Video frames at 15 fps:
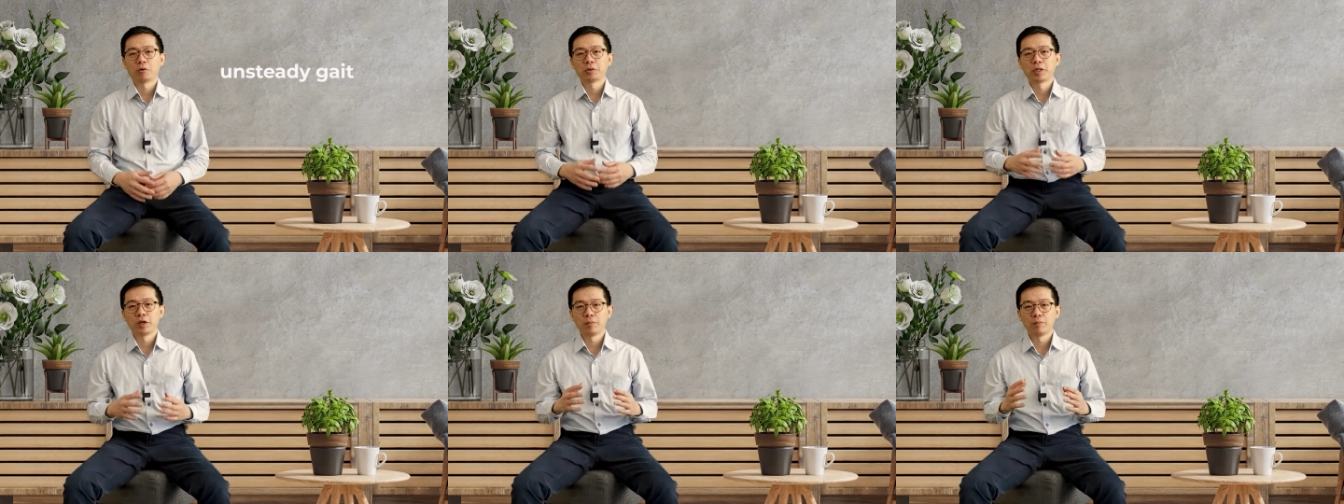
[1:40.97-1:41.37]

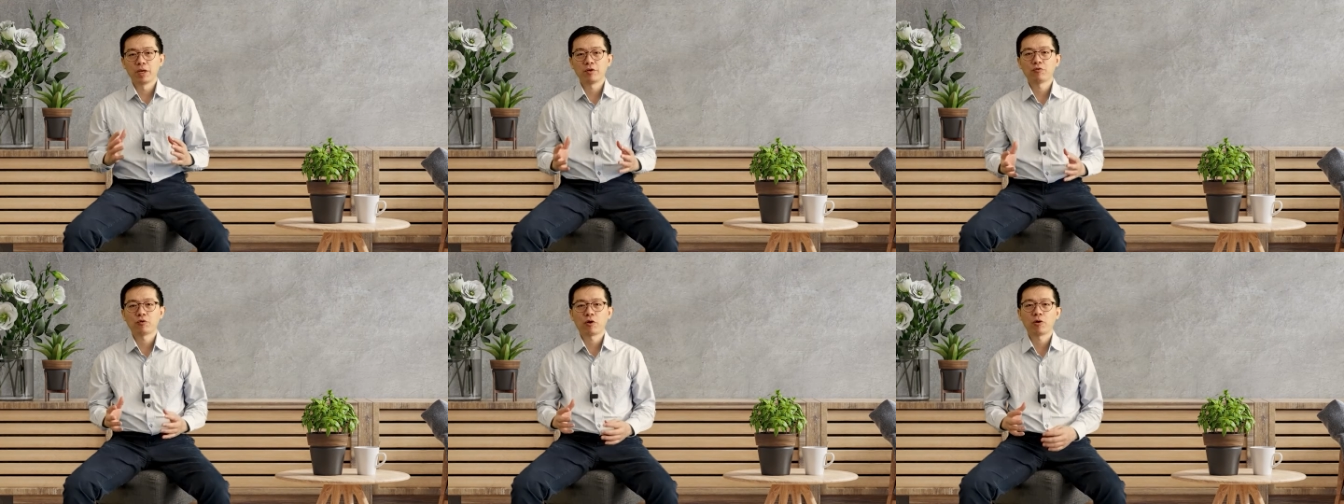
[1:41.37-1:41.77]
they may
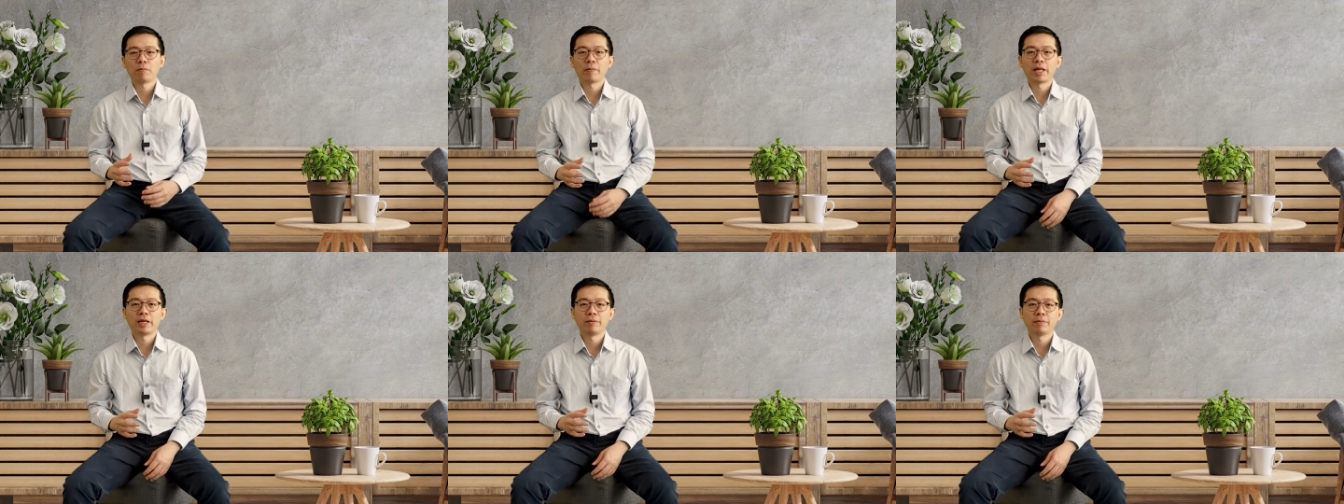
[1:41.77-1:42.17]
fall
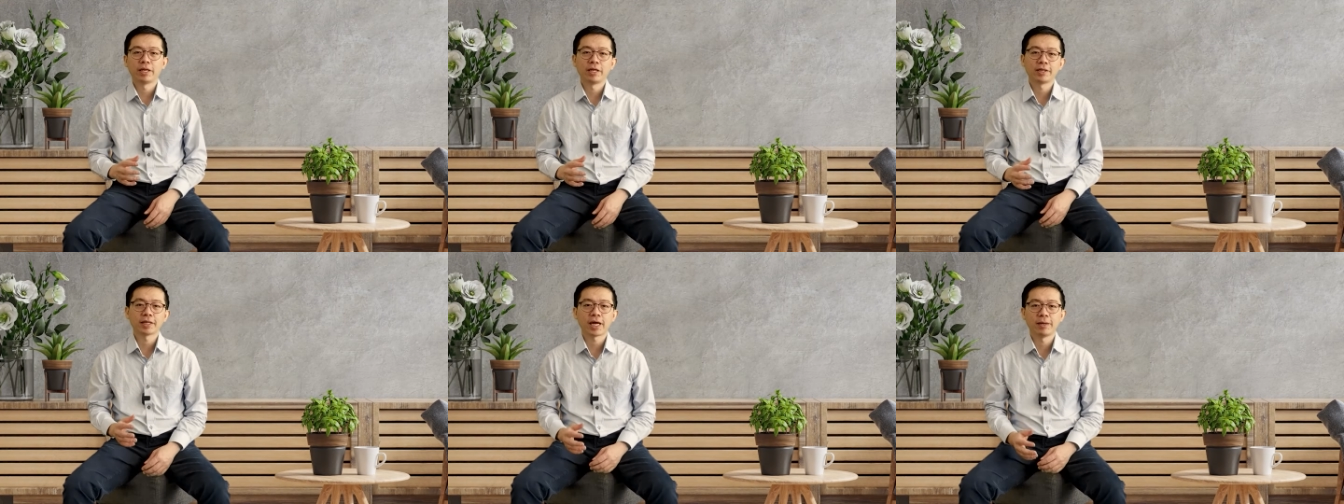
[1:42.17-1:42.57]

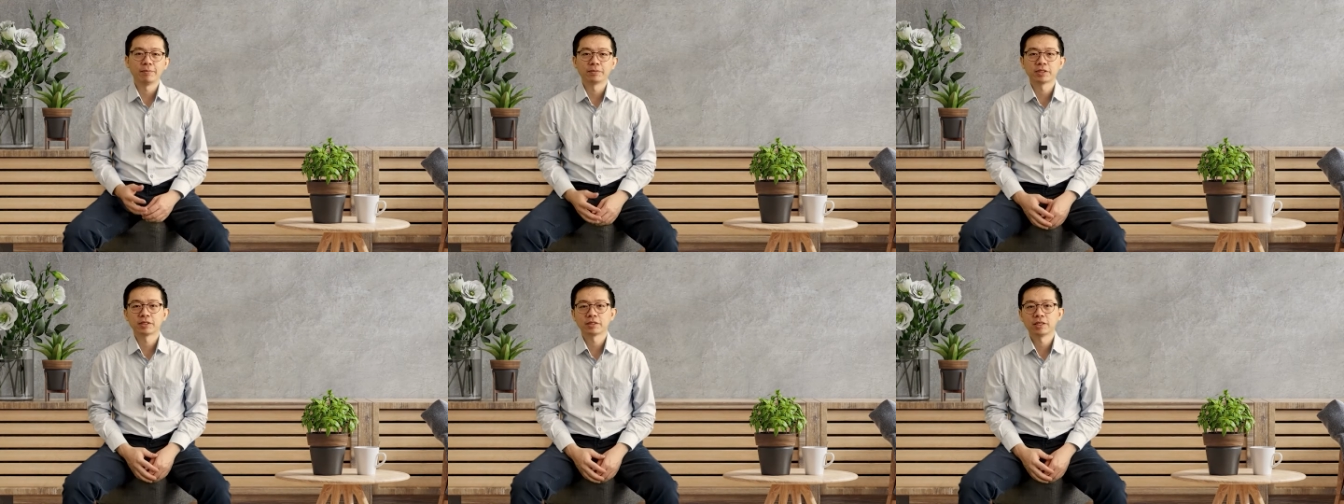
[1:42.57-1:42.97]
many
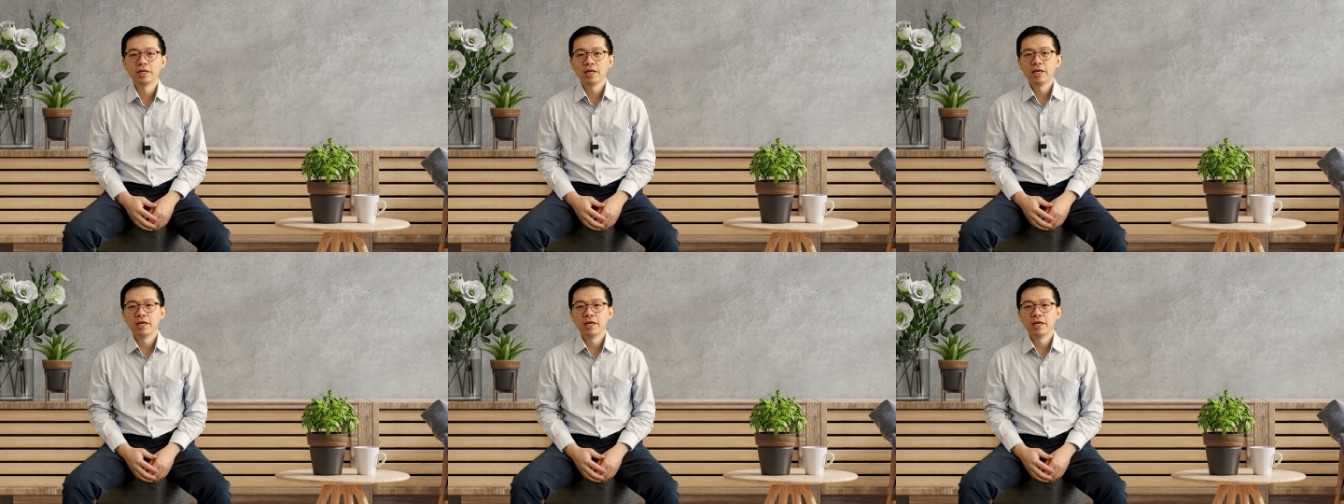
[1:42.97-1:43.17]
times.